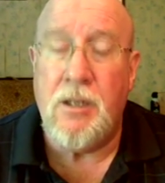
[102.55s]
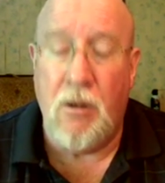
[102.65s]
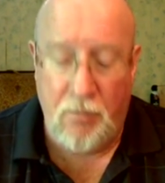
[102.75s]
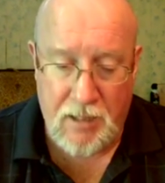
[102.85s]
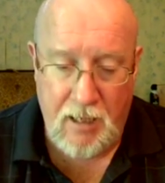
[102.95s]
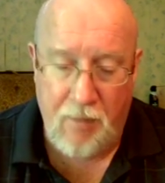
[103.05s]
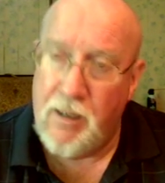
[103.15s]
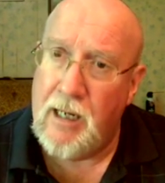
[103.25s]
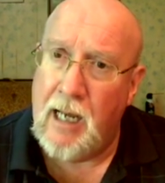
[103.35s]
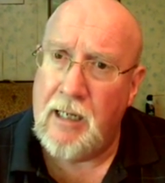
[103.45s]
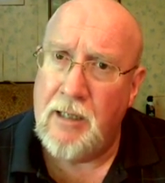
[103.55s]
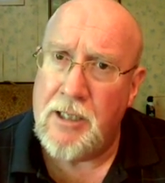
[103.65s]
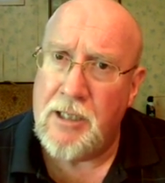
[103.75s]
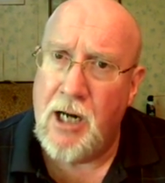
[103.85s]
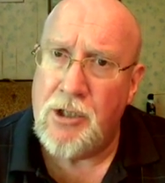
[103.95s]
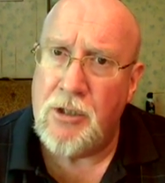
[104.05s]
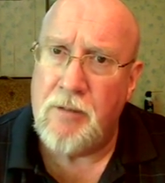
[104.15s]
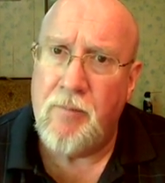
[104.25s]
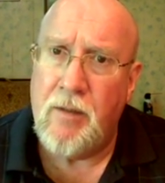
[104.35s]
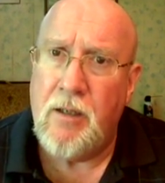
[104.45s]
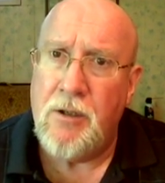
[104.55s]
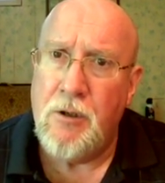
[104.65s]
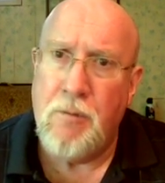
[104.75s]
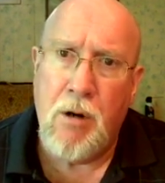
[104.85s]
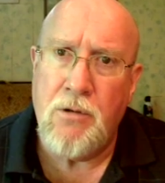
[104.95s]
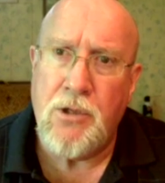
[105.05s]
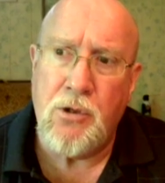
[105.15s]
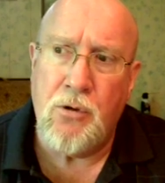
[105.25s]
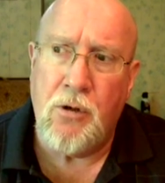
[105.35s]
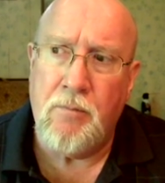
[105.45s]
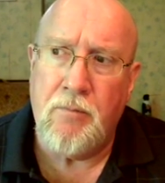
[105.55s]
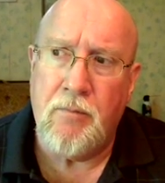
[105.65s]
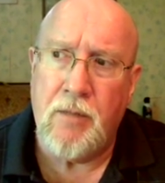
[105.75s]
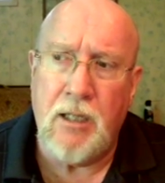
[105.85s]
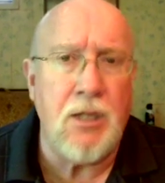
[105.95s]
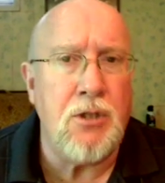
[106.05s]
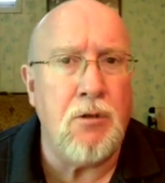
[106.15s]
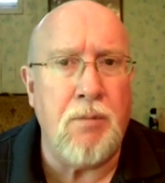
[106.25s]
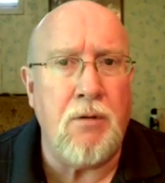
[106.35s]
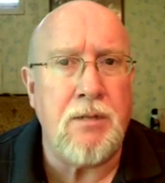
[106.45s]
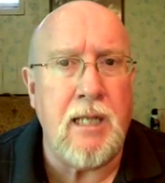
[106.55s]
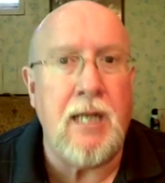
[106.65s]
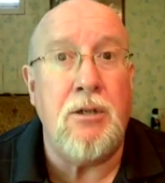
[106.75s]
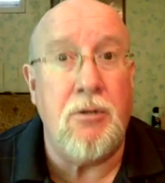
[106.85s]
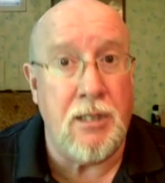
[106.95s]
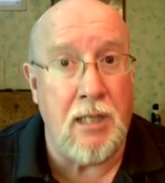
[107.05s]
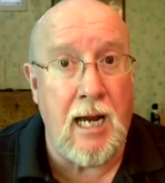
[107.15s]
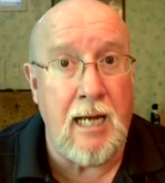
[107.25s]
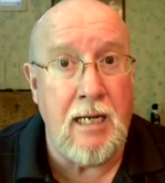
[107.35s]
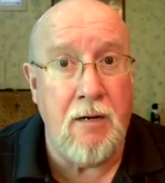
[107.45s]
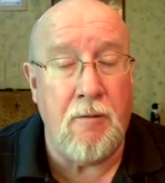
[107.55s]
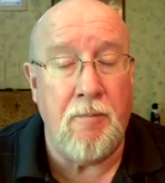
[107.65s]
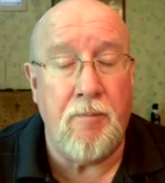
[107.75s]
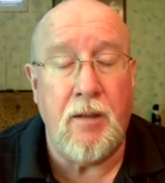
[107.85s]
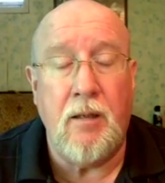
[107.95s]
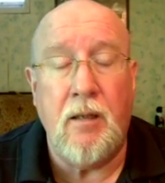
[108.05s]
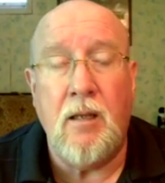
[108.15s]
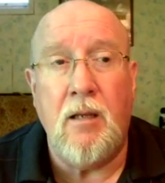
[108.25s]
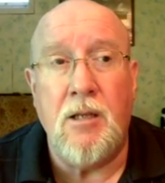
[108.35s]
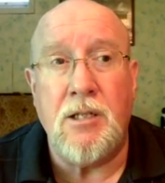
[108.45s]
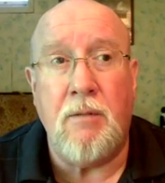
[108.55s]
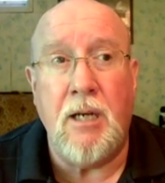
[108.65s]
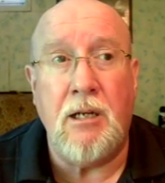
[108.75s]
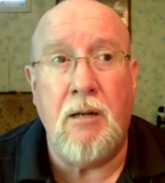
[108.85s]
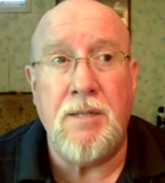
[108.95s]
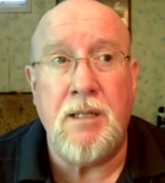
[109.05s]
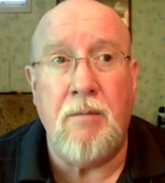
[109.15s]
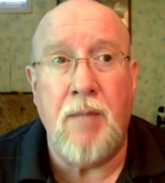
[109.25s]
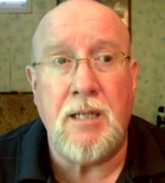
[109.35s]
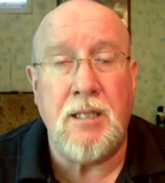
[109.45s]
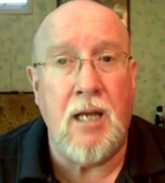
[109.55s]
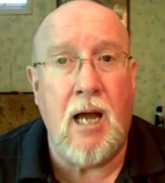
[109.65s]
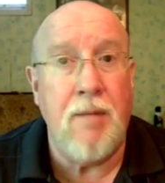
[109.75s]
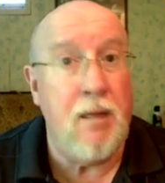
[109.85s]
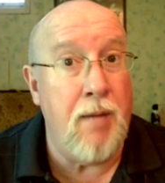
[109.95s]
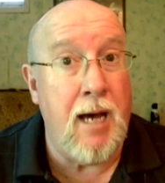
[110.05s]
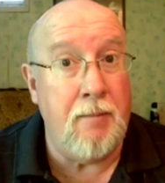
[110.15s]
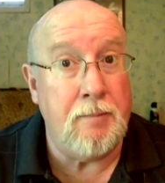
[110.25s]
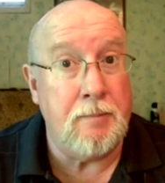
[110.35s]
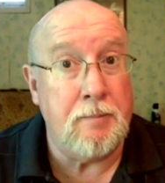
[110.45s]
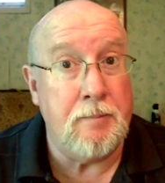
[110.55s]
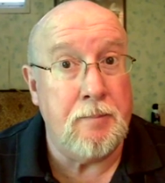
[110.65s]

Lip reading: So, same thing like in a discussion. You post your initial post, like your slide here. Somebody comes in and makes a comment about it.